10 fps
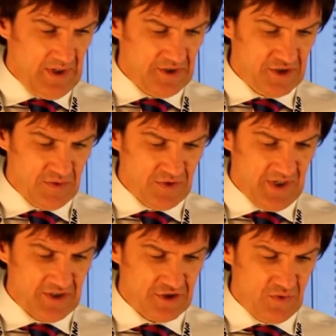So we'll do
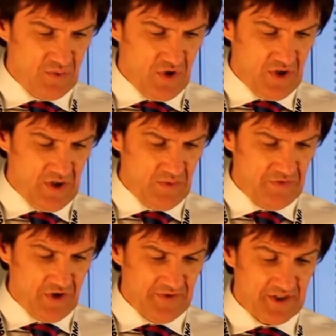that. So
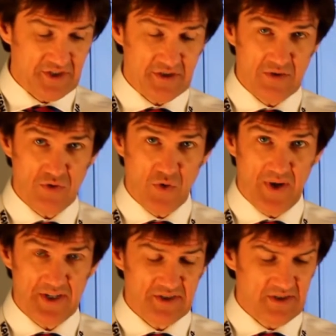we've got this
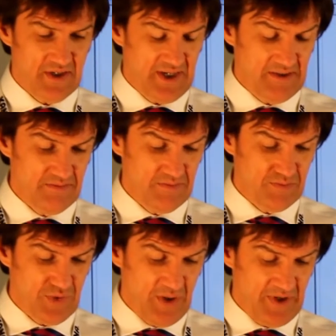request
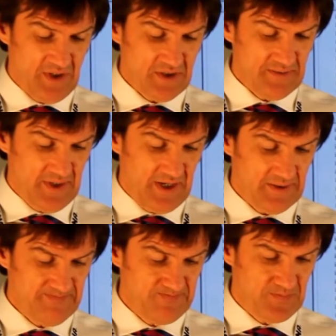pre-built
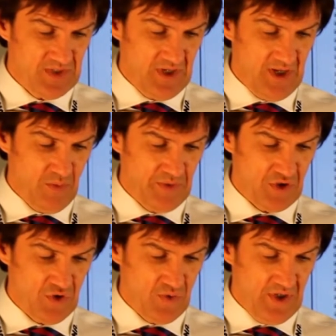here a moment
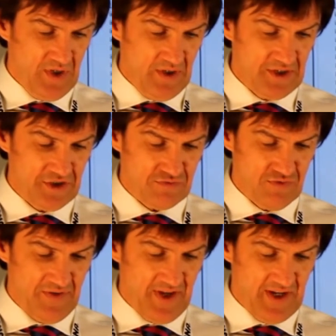ago. Let's just
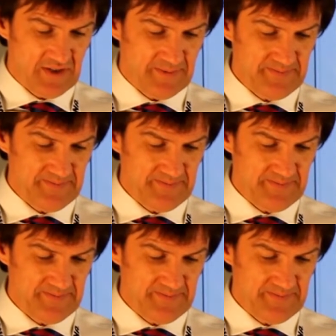run that.